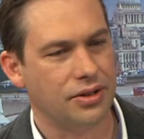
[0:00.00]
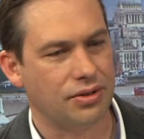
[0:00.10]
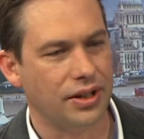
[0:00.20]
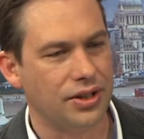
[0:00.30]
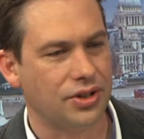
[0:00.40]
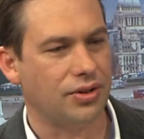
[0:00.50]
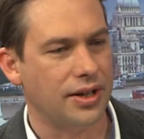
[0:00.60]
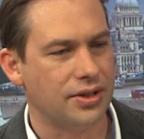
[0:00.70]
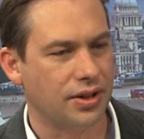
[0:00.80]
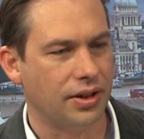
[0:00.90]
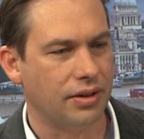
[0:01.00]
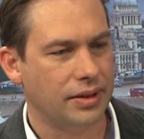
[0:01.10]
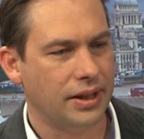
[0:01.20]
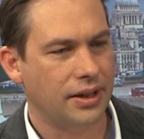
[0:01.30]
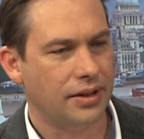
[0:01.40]
So it's really just trying to,
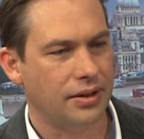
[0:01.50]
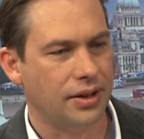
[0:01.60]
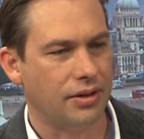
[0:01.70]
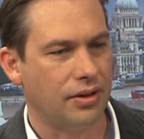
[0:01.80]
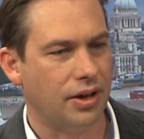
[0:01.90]
you know,